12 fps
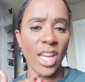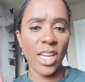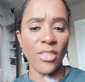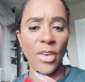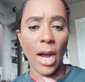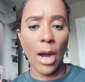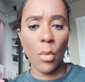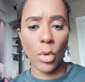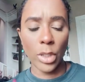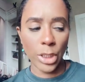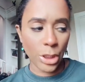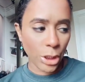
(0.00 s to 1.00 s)
if I
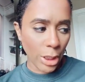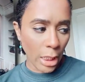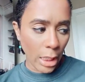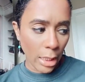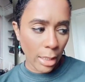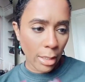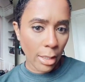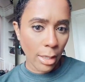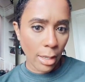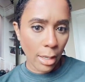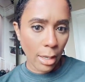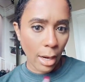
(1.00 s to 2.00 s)
want to cheat,
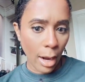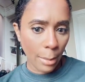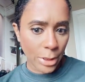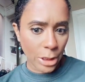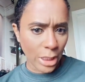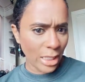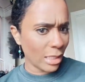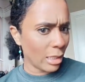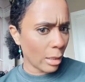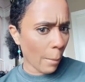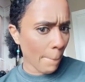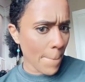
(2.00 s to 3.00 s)
I'm a
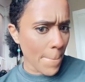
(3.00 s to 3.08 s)
cheat.